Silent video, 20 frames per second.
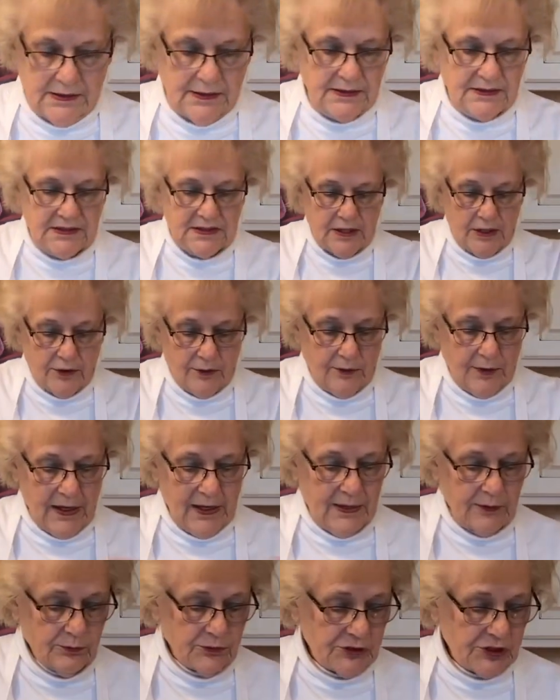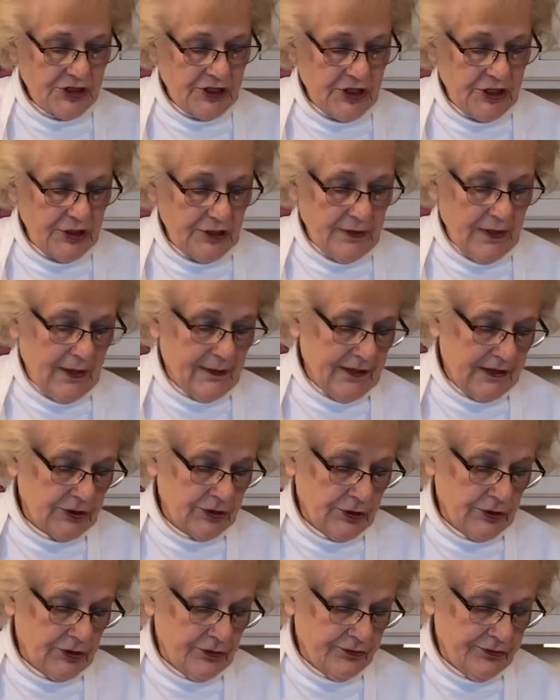So I will show you how I
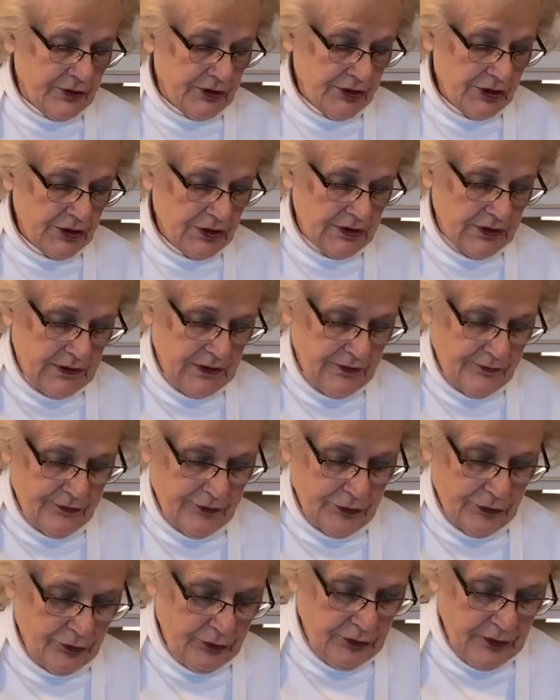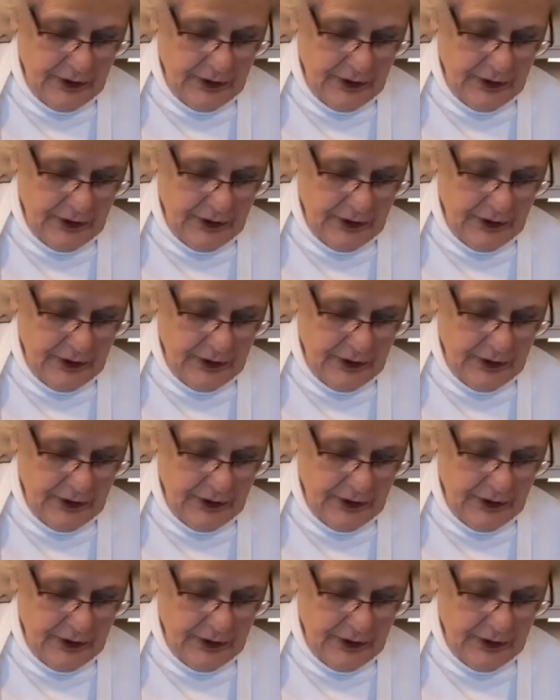do the first few.